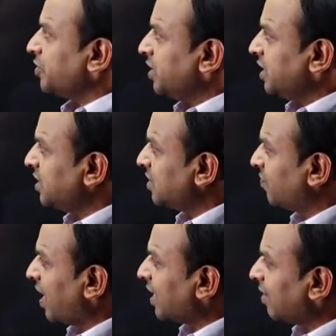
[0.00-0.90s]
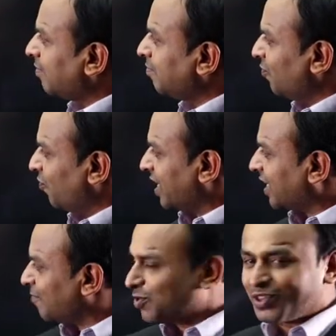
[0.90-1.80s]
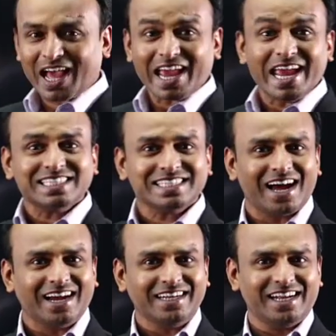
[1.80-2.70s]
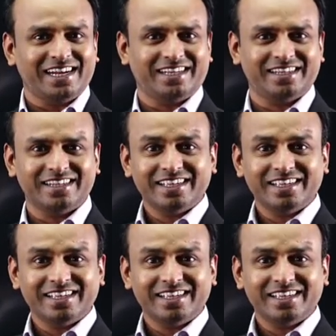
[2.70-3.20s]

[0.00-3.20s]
dear friends, welcome, welcome to the ACE Online.